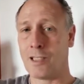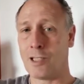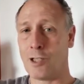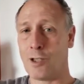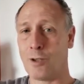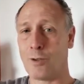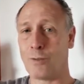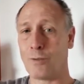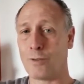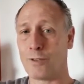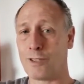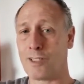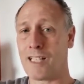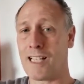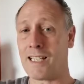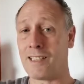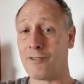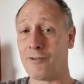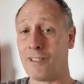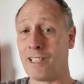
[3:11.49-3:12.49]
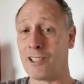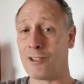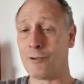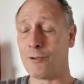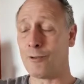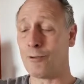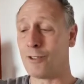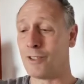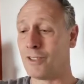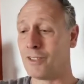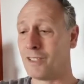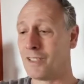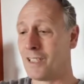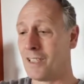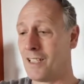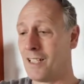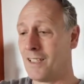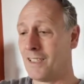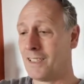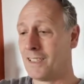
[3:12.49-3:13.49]
holds that record,
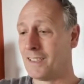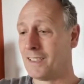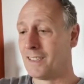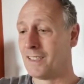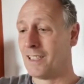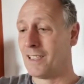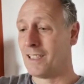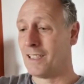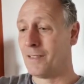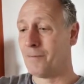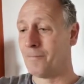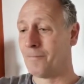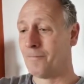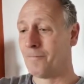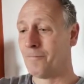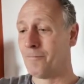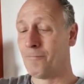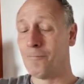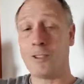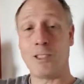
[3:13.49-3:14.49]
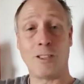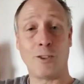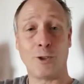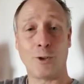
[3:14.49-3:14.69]
with the